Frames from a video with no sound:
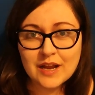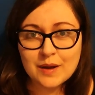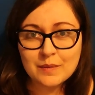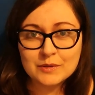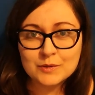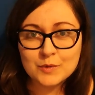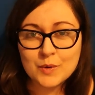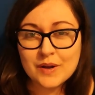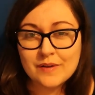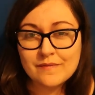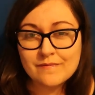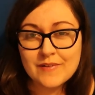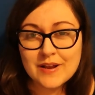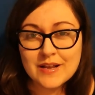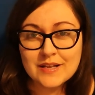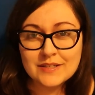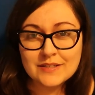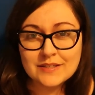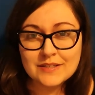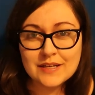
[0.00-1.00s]
I was quite
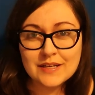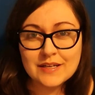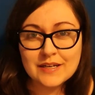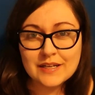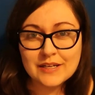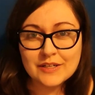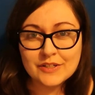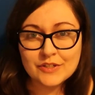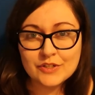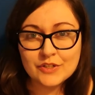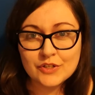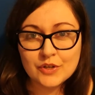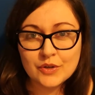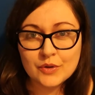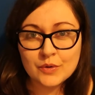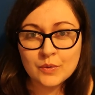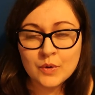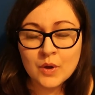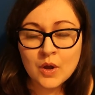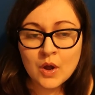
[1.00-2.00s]
invested
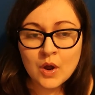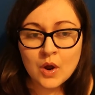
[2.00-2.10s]
into